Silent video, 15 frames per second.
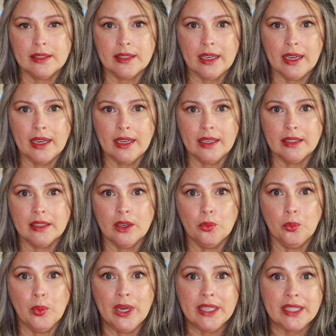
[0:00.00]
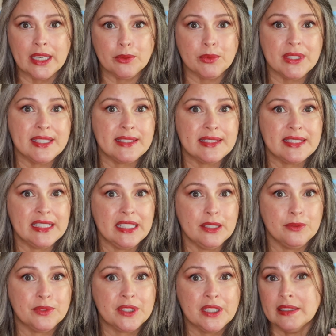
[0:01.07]
that when I
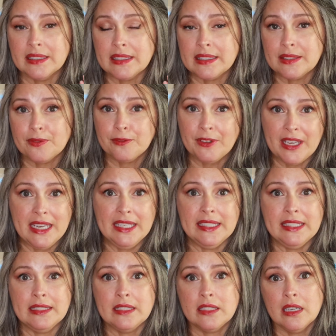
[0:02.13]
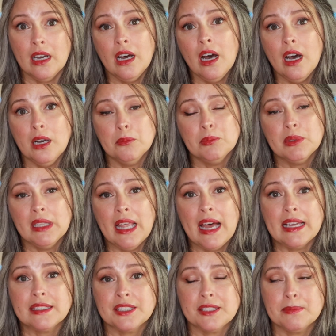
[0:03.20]
received this faded top
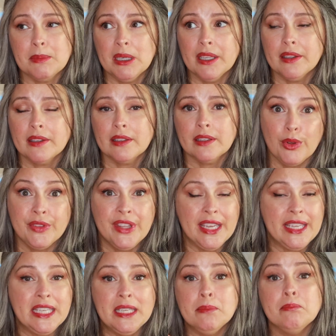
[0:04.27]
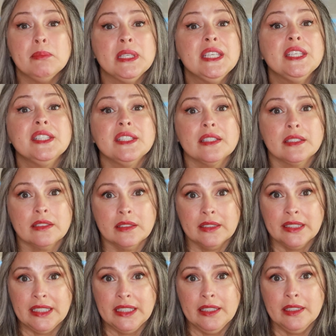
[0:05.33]
last month, they
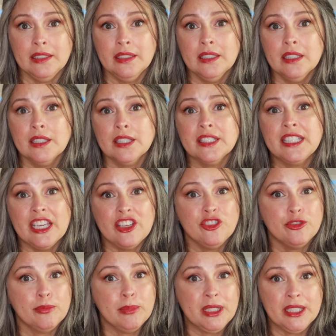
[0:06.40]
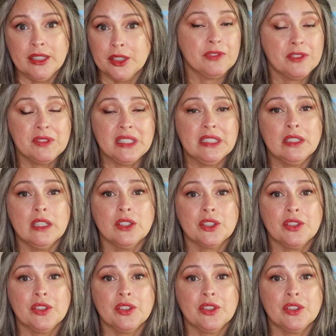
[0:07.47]
immediately gave me a $15